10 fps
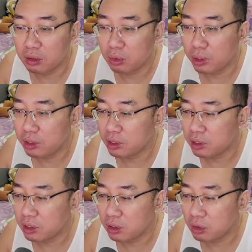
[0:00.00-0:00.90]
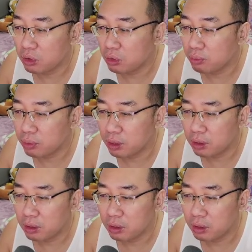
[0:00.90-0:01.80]
2060 Super.
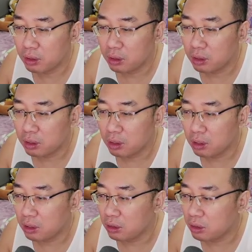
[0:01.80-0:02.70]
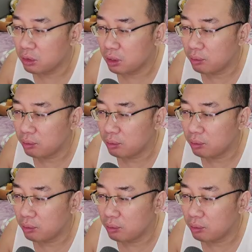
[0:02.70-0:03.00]
This one I'm